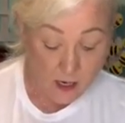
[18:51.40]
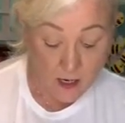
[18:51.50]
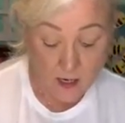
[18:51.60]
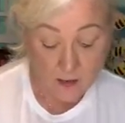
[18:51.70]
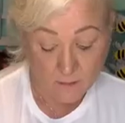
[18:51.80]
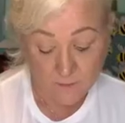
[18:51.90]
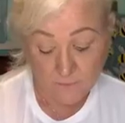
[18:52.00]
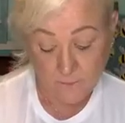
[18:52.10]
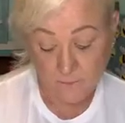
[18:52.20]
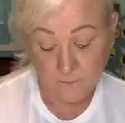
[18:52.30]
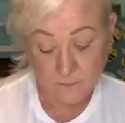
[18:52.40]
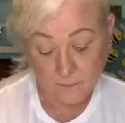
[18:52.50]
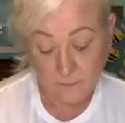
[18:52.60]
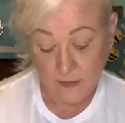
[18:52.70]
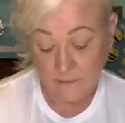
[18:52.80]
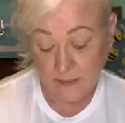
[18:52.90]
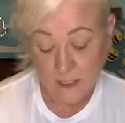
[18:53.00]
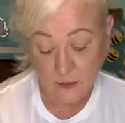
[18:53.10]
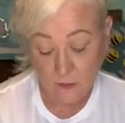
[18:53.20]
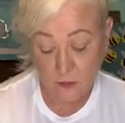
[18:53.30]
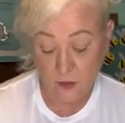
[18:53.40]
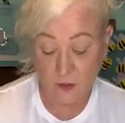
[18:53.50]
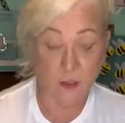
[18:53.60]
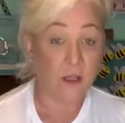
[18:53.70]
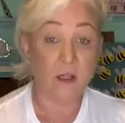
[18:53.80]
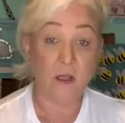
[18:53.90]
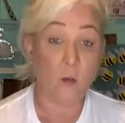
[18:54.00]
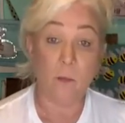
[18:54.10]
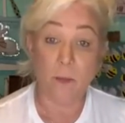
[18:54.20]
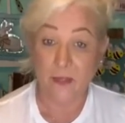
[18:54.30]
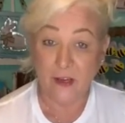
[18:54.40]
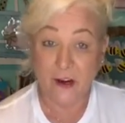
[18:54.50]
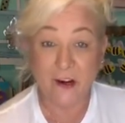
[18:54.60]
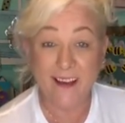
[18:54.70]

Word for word: um, if I tell you where to look, you won't be there.